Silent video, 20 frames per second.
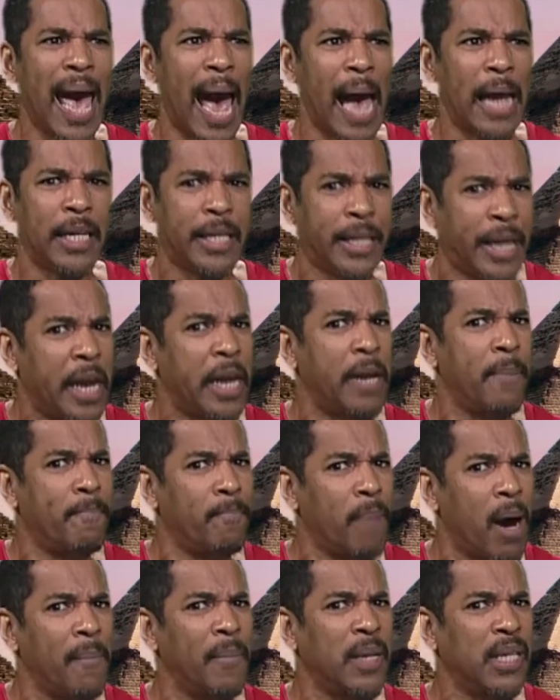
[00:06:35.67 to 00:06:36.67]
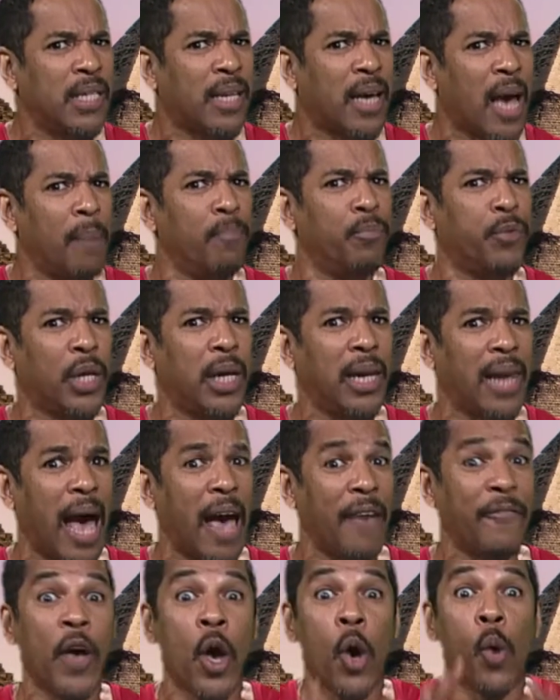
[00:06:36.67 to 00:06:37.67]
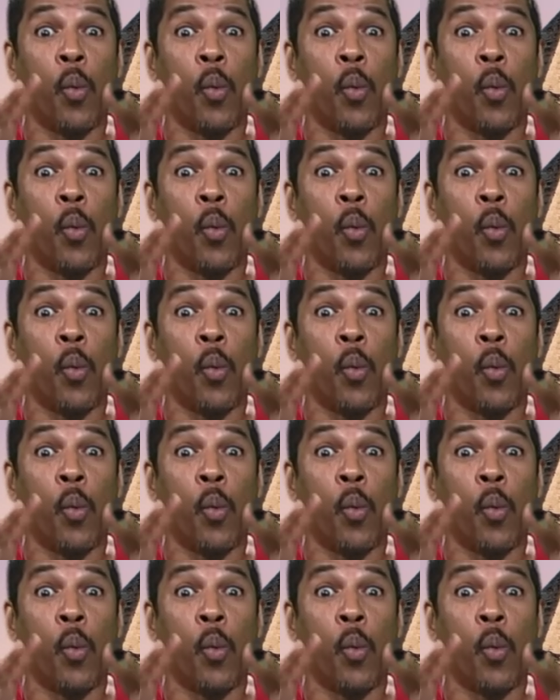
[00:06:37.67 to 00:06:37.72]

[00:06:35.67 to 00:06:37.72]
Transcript: And did mummies come to life?